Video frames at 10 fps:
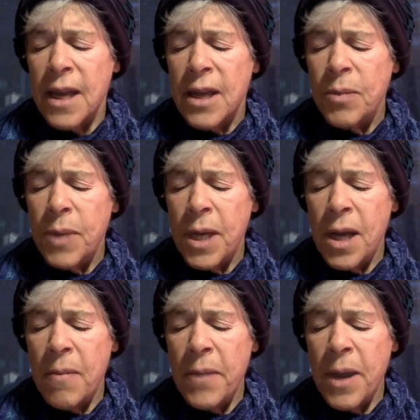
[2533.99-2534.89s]
to
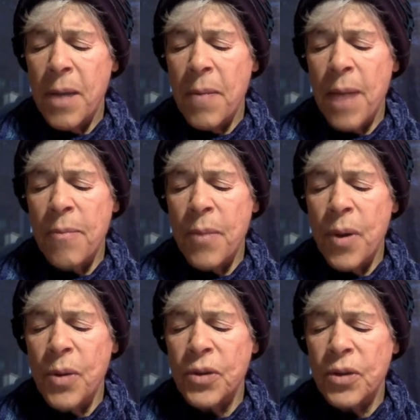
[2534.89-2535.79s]
become thereby
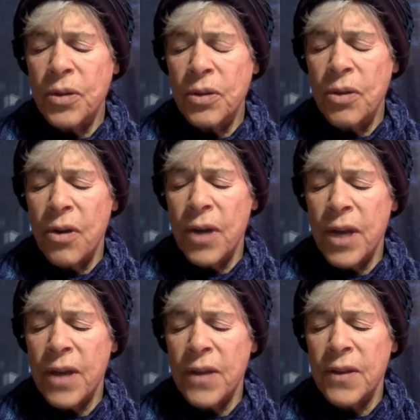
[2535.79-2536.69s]
most
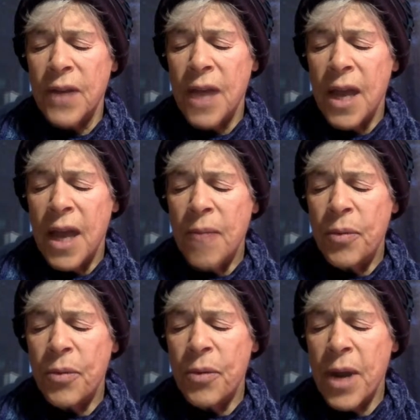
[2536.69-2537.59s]
glorious and
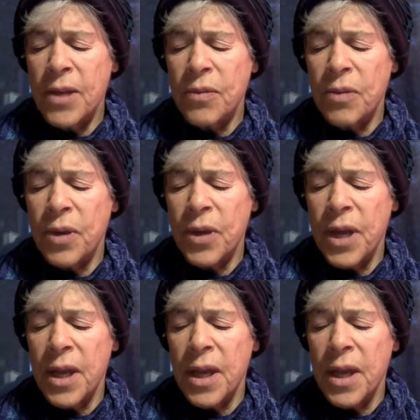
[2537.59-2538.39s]
praiseworthy